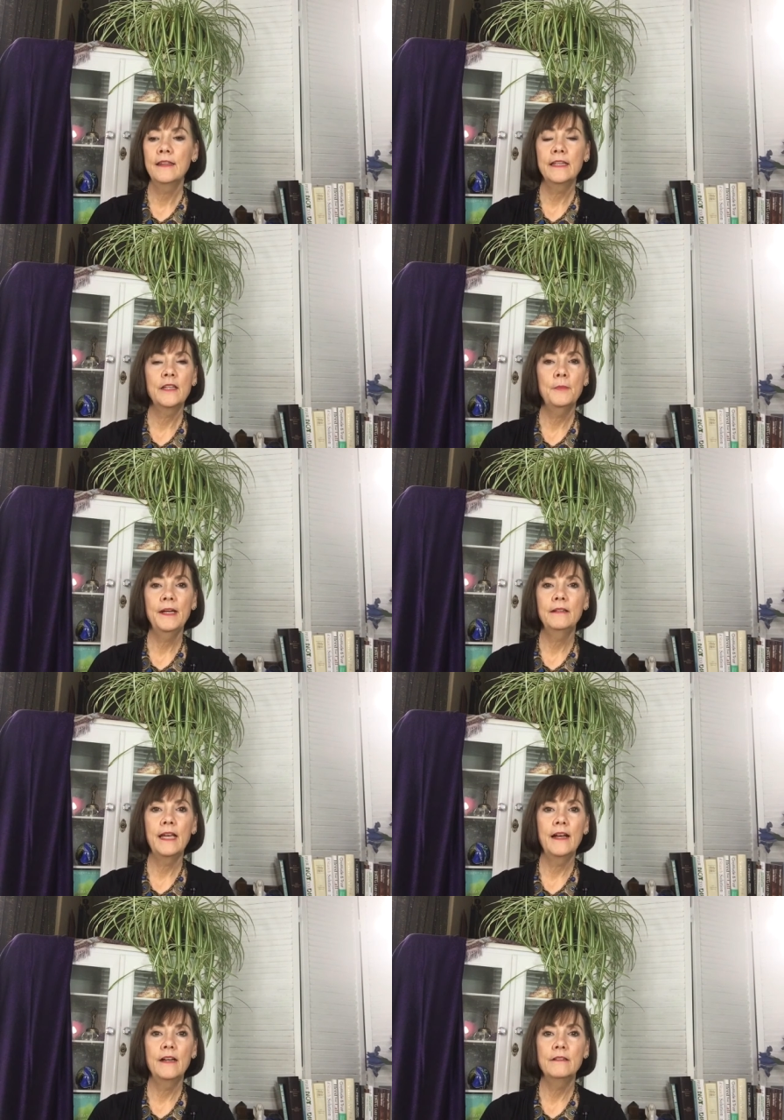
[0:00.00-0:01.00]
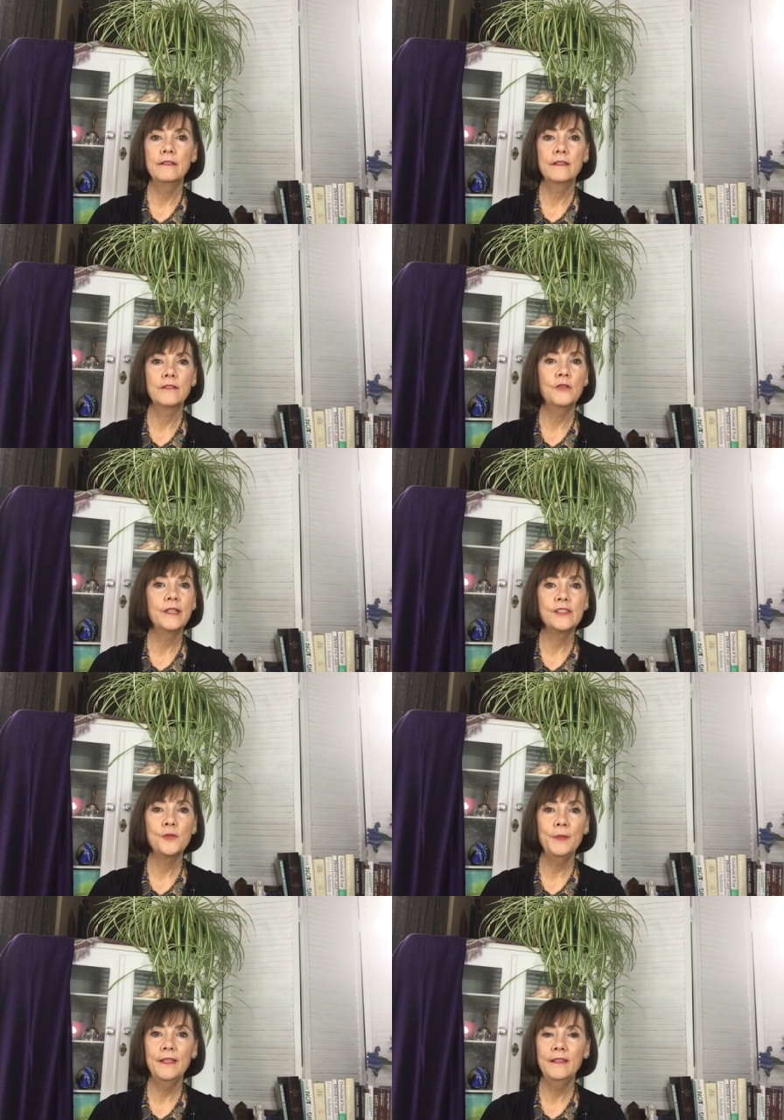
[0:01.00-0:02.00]
think about how you're going
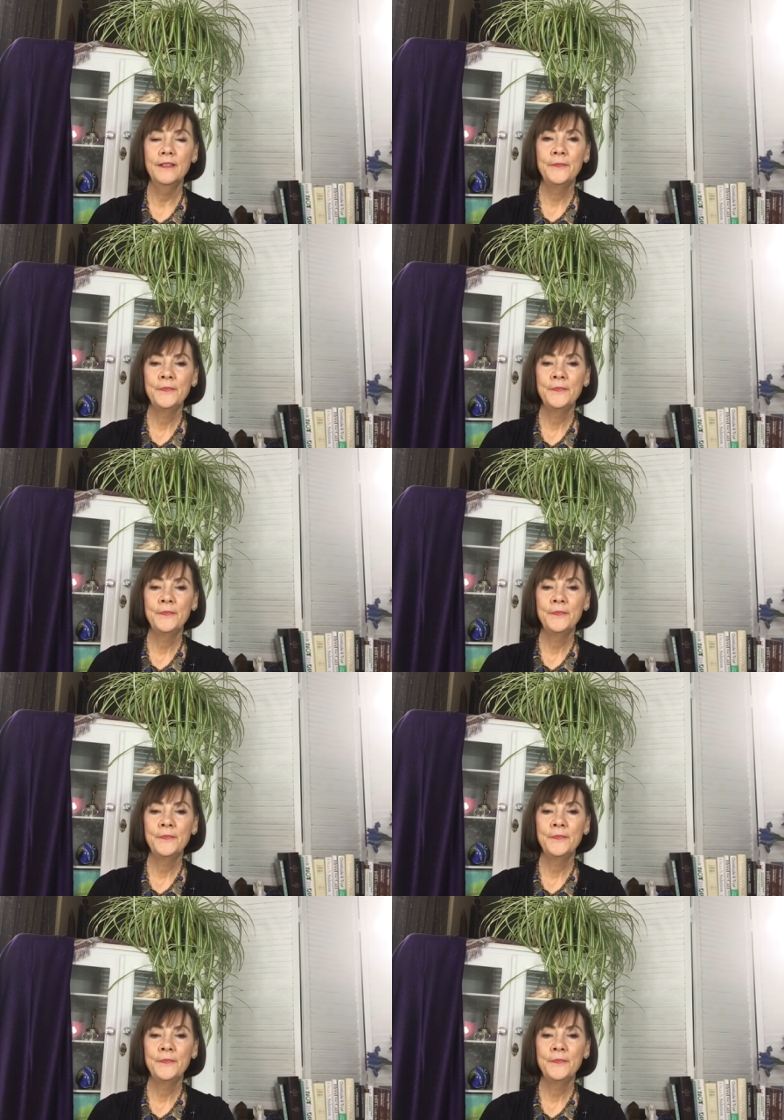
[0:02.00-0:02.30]
to be